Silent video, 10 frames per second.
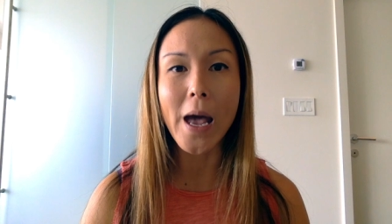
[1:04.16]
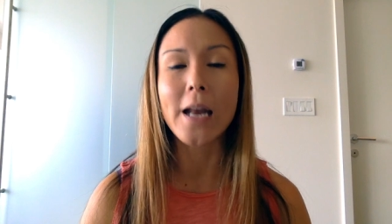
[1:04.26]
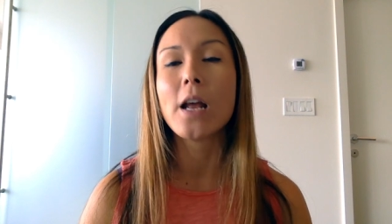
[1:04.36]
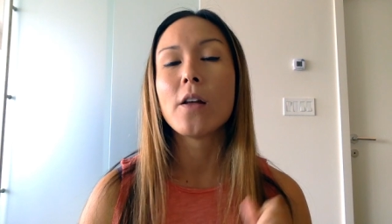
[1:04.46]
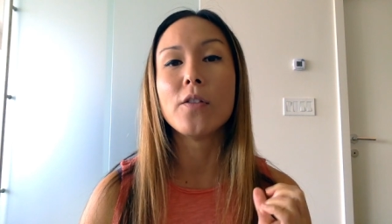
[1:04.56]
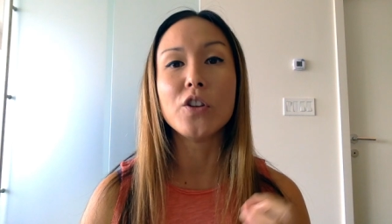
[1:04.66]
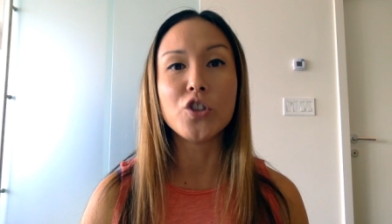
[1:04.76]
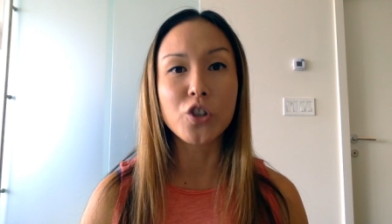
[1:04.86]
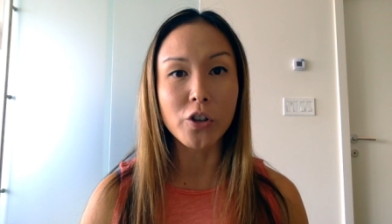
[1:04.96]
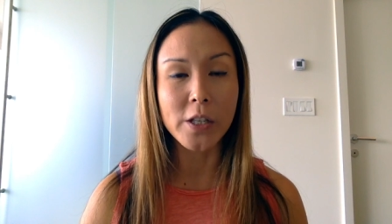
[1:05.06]
that the
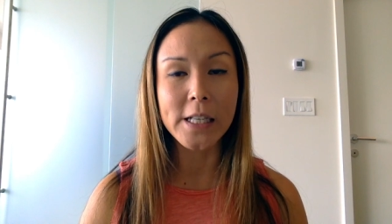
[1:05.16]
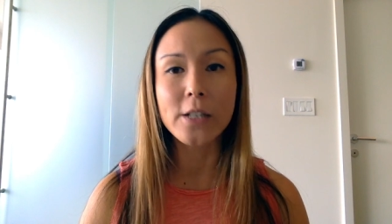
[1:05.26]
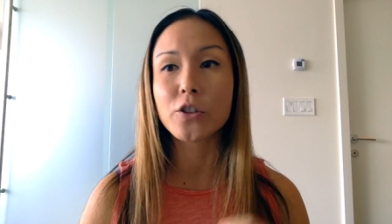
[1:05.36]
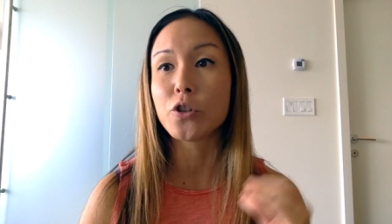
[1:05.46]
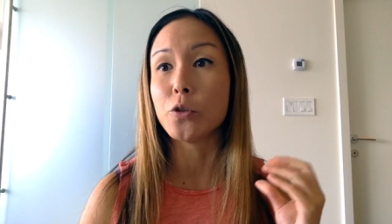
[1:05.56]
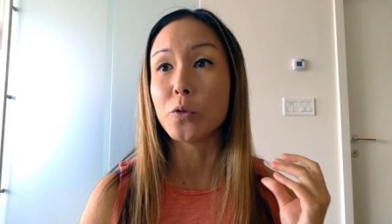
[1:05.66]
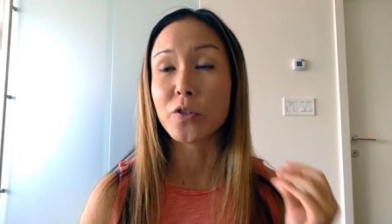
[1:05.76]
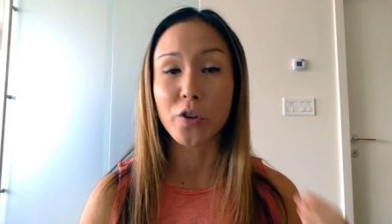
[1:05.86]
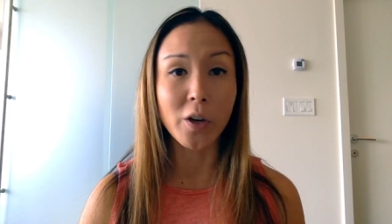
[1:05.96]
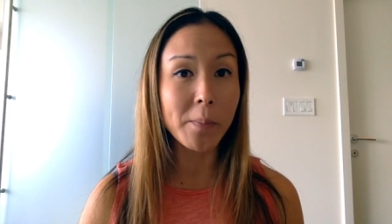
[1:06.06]
journey to
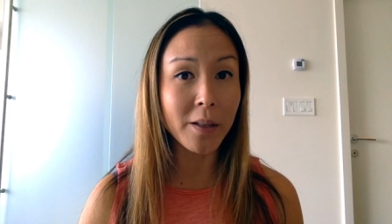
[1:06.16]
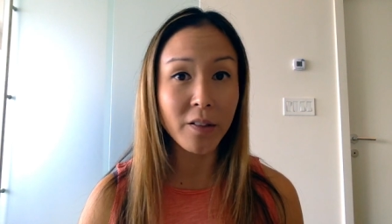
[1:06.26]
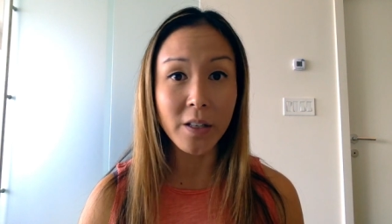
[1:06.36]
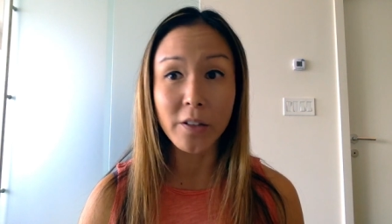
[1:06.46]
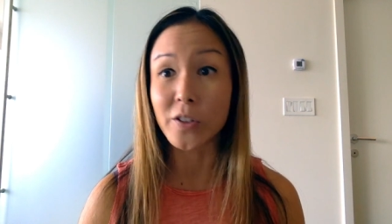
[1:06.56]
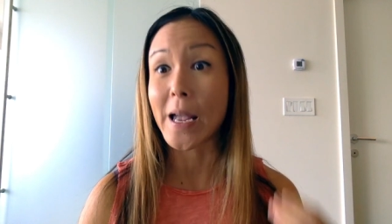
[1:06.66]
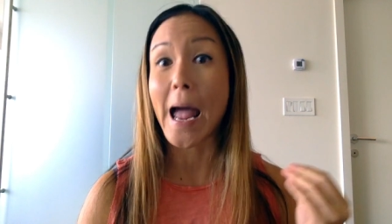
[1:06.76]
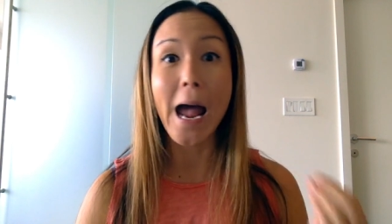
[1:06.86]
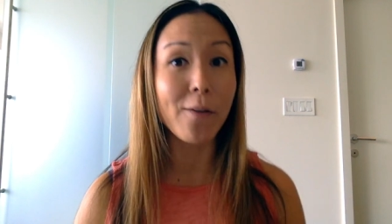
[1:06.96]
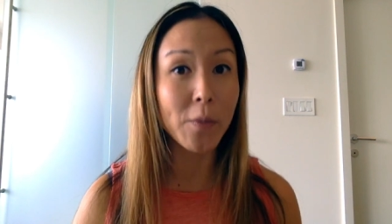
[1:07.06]
start a business, to
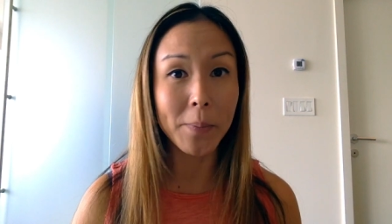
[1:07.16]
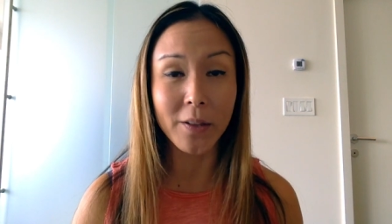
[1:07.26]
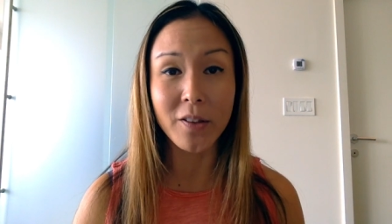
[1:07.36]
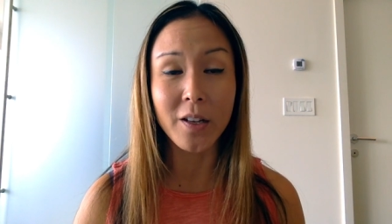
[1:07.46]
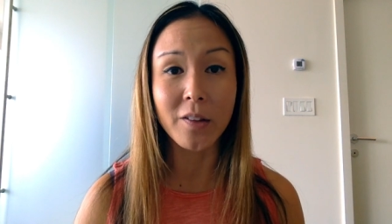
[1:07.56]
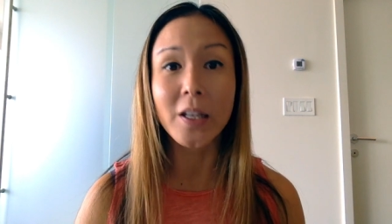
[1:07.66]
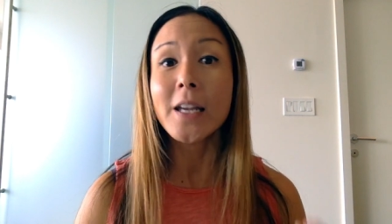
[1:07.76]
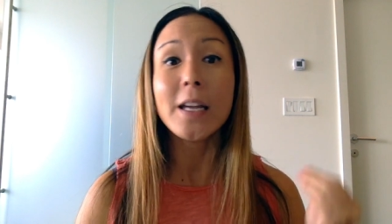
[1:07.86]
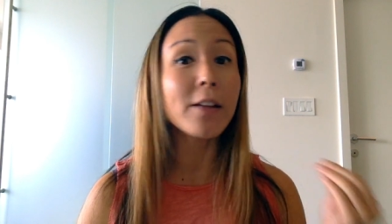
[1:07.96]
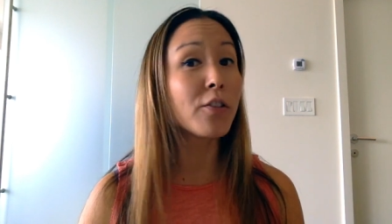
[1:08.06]
have a business,
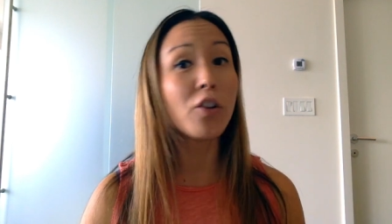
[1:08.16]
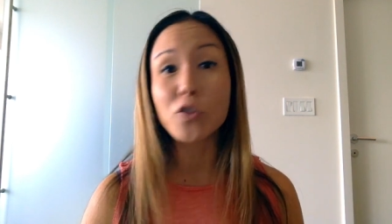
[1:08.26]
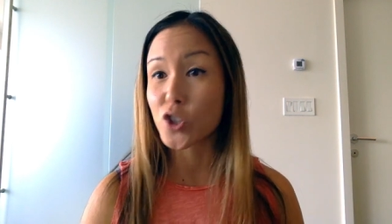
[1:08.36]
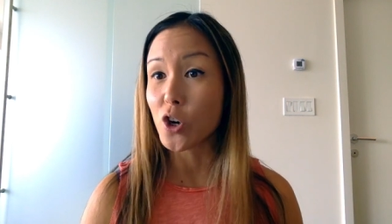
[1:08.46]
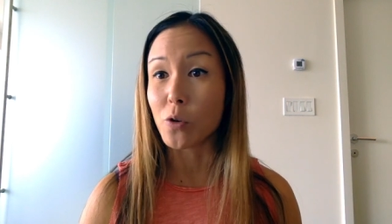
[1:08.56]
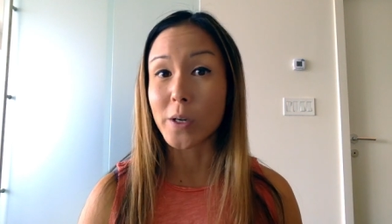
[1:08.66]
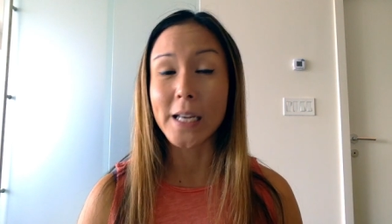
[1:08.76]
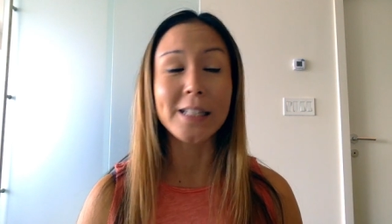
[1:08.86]
is no joke.